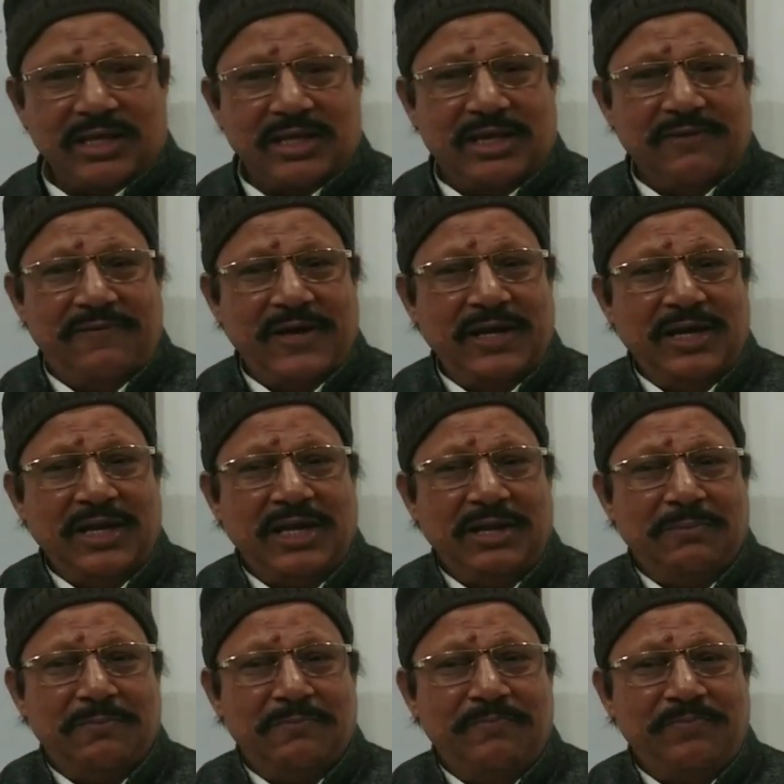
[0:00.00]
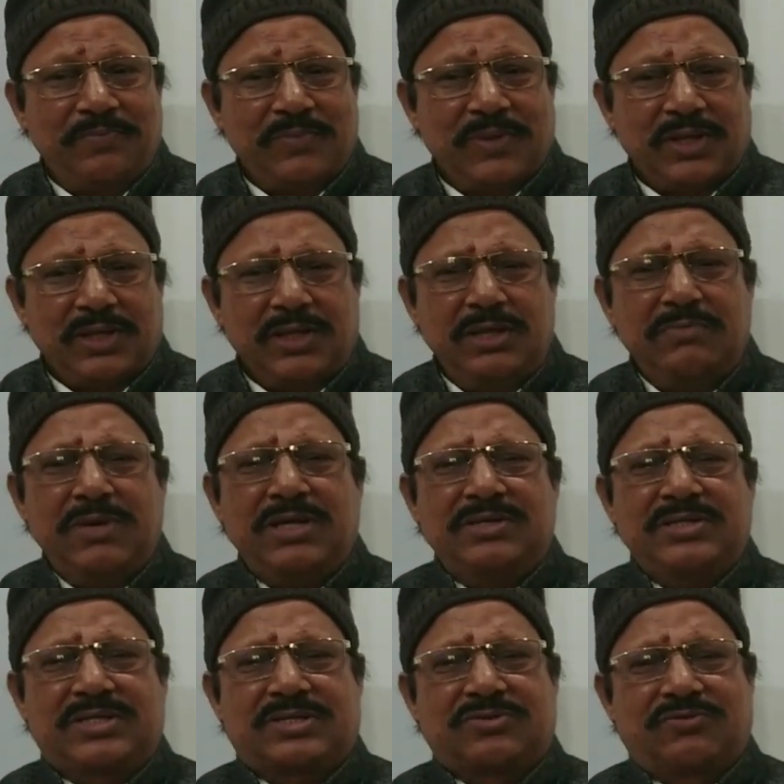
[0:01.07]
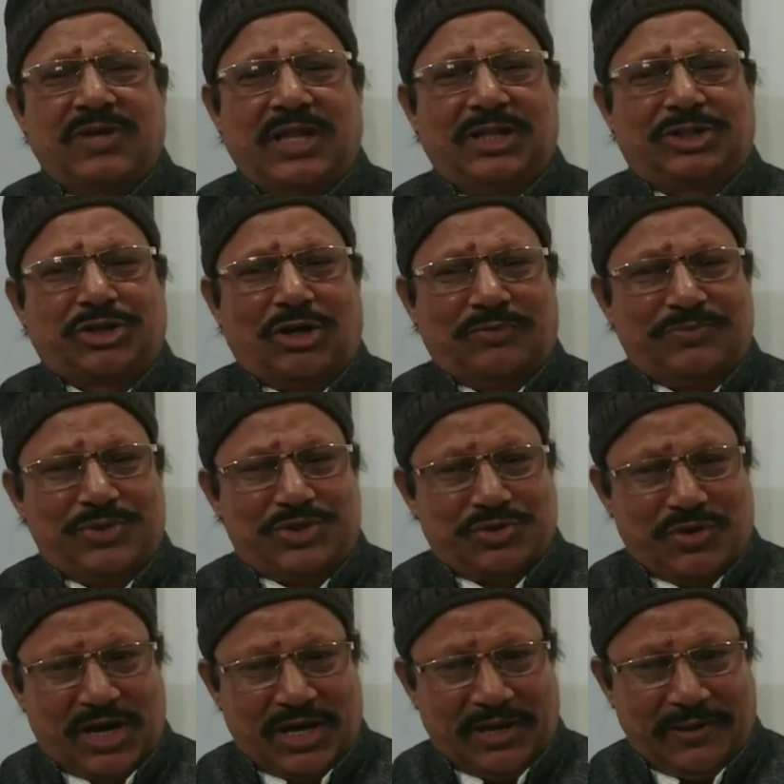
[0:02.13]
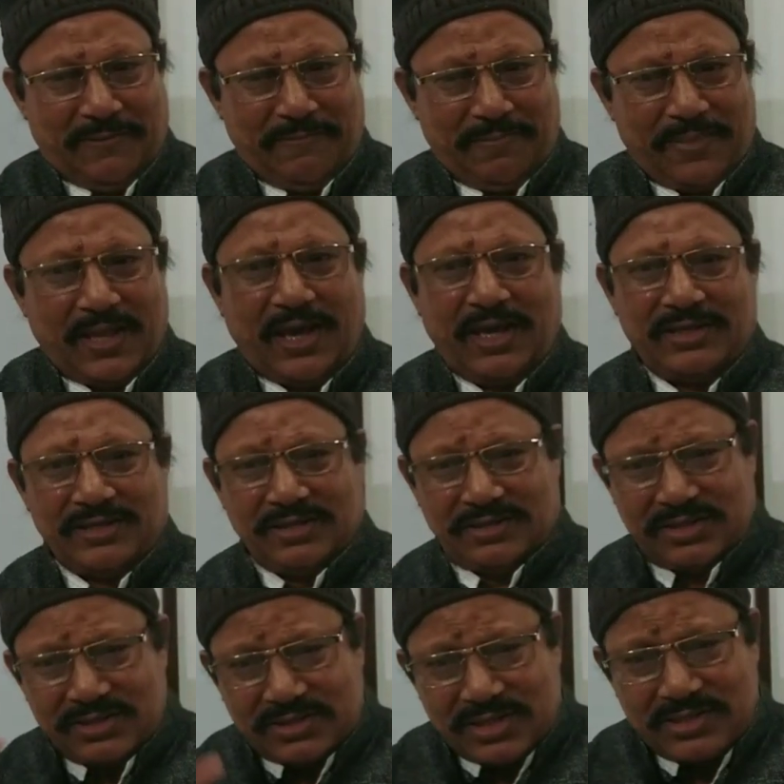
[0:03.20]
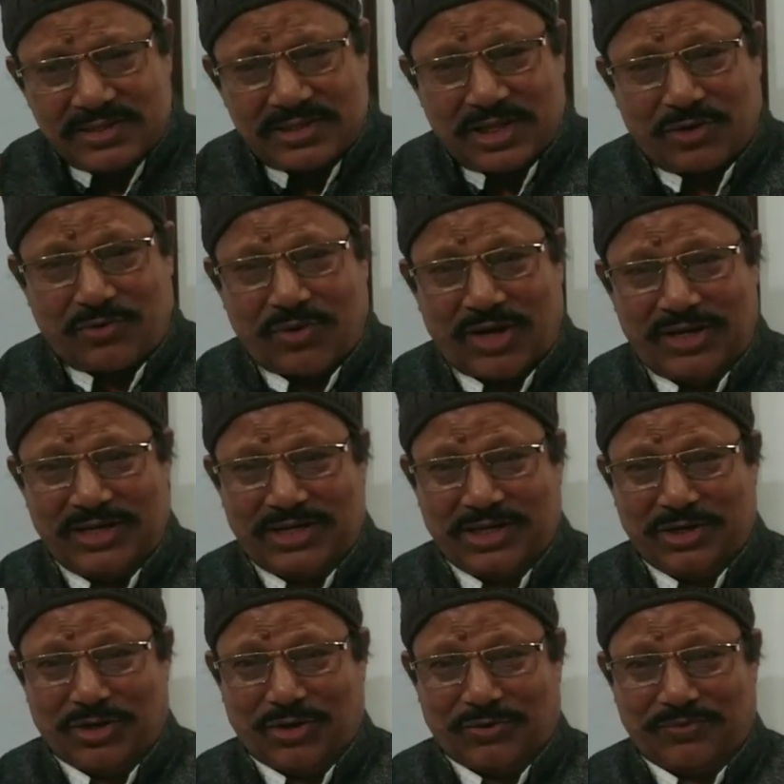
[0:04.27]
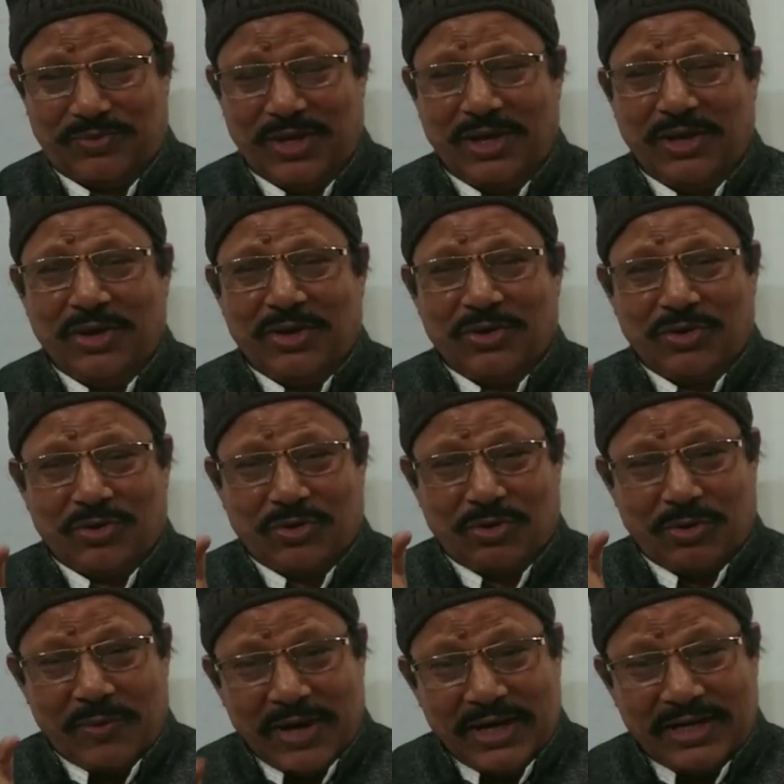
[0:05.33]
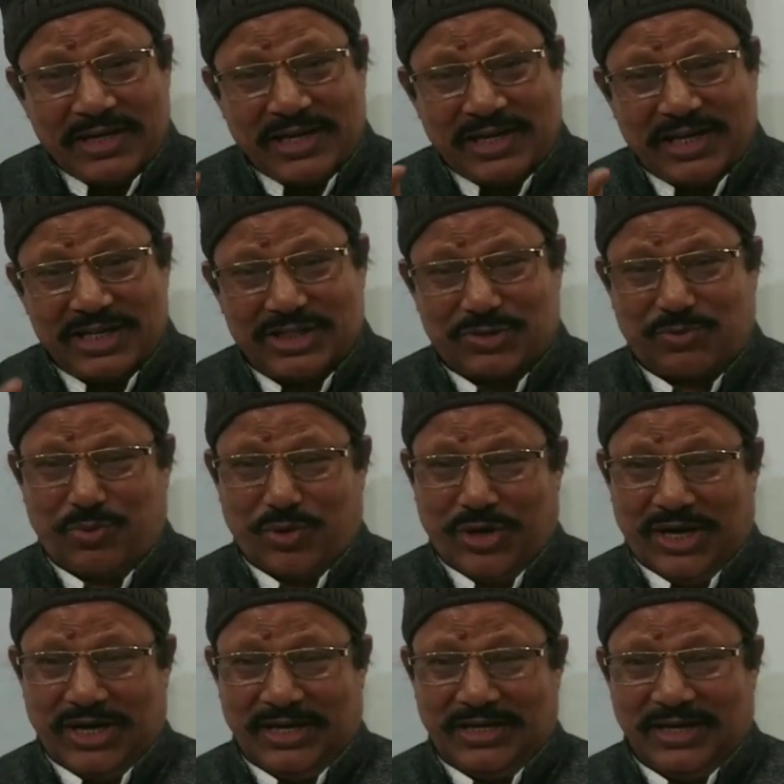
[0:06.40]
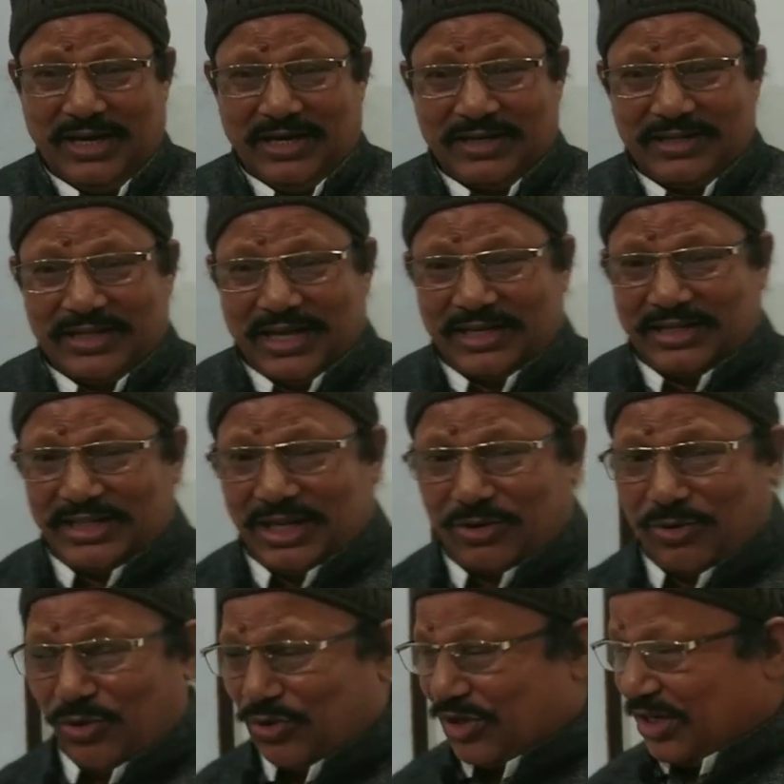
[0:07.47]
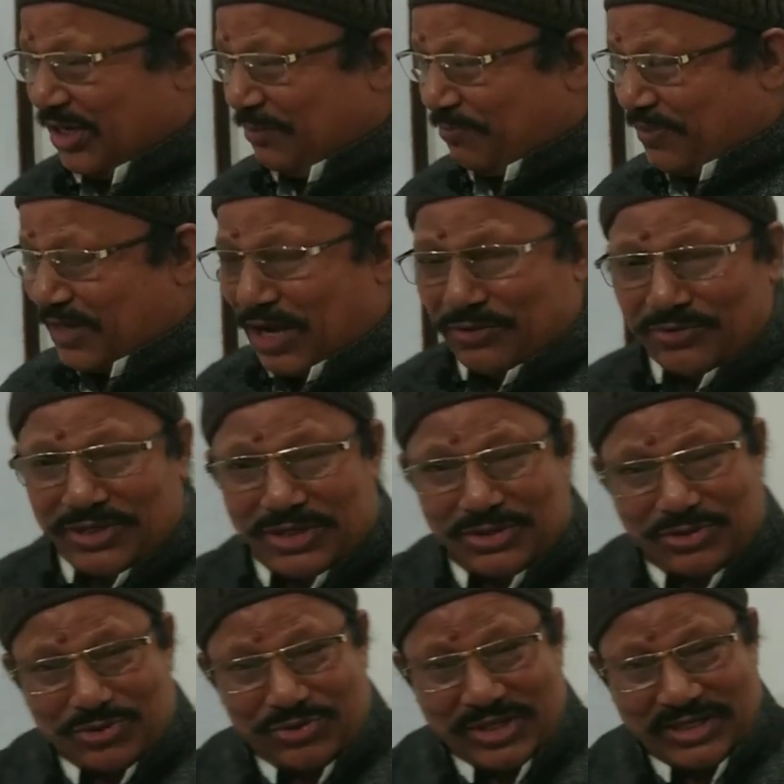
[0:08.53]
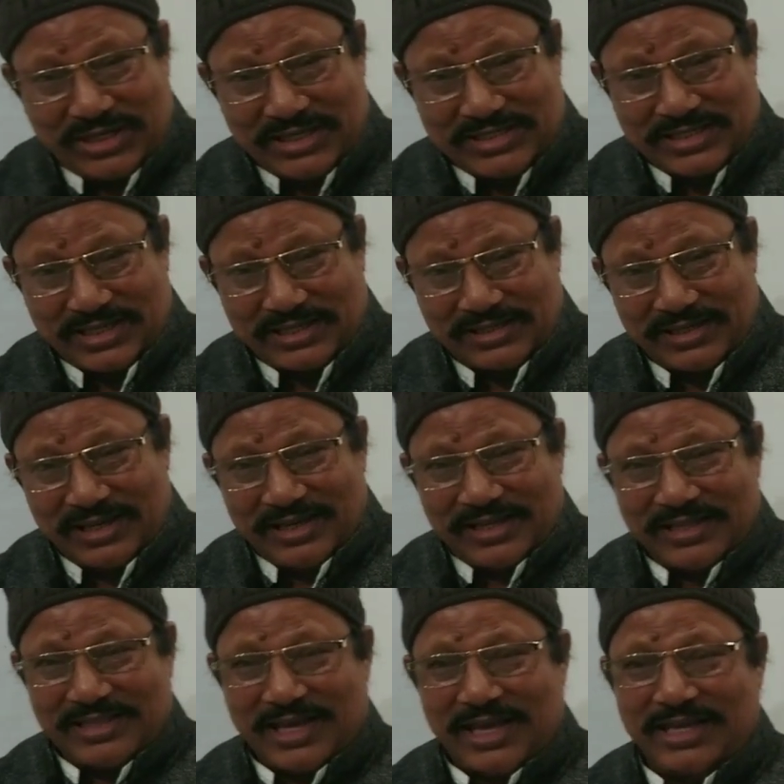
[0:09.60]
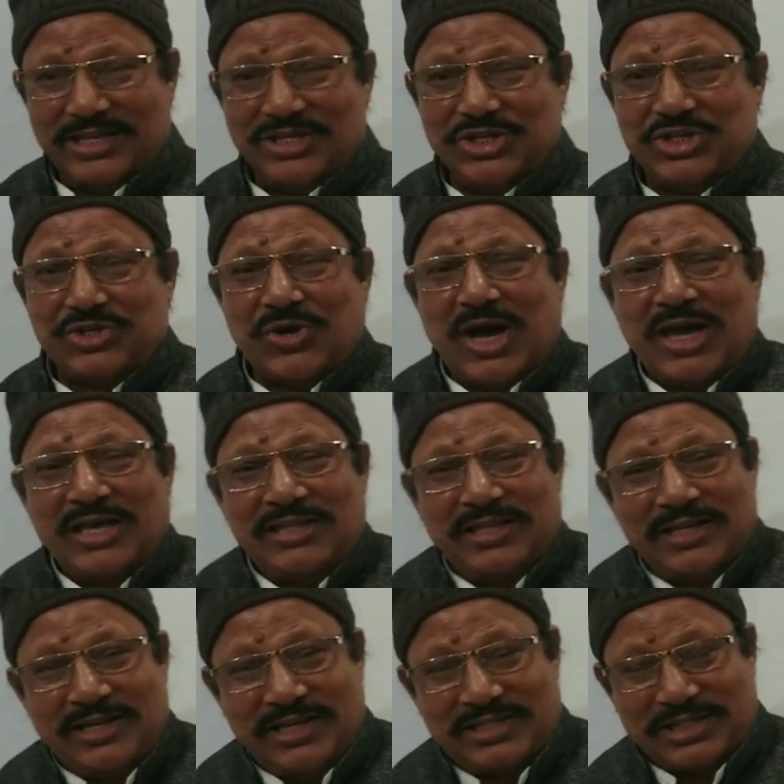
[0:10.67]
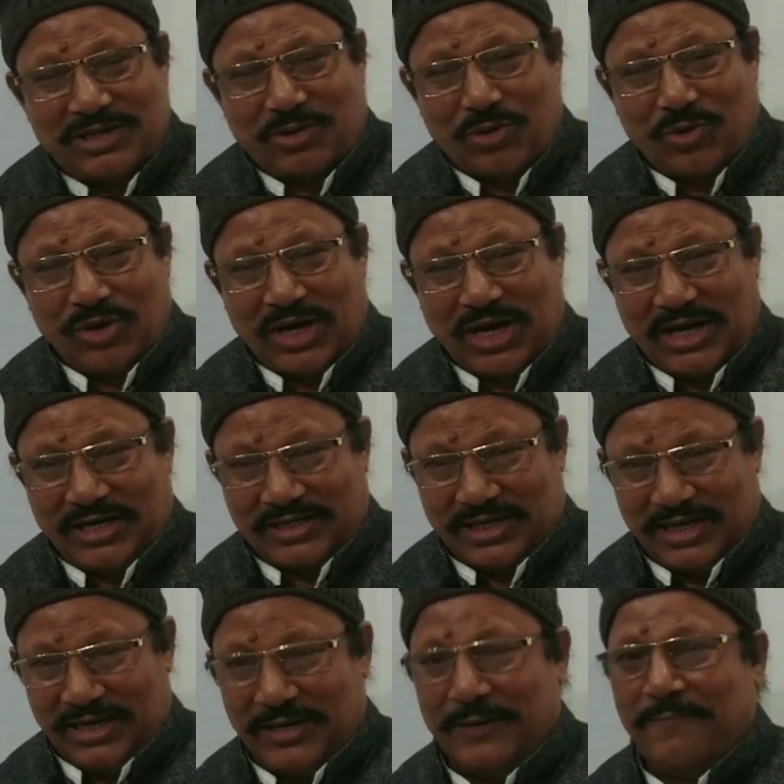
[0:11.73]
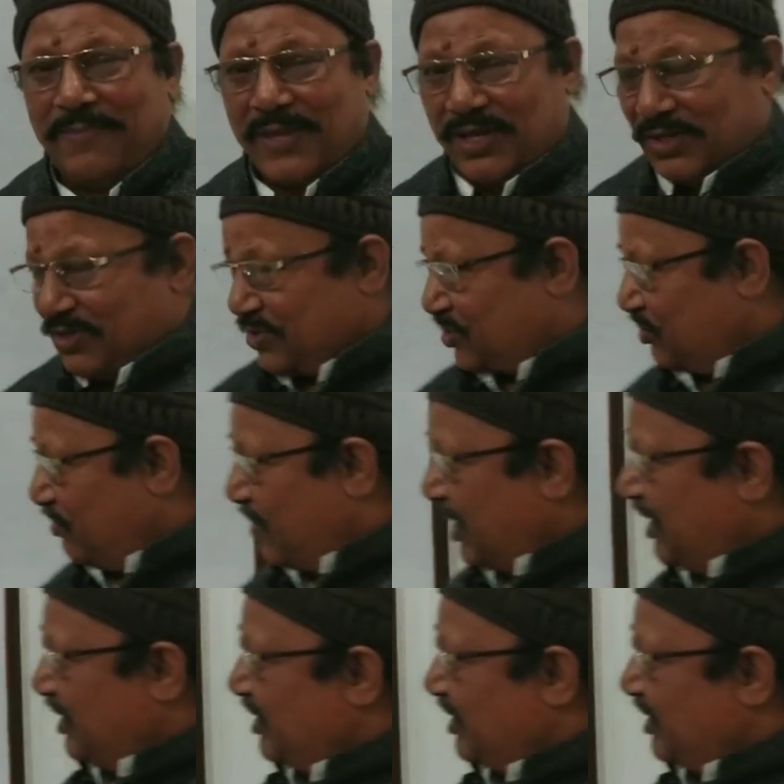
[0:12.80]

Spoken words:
given him immense wealth of joy. And this is the quality of romantic age poet, that they go deep down into the nature, they enjoy the nature wholeheartedly. So my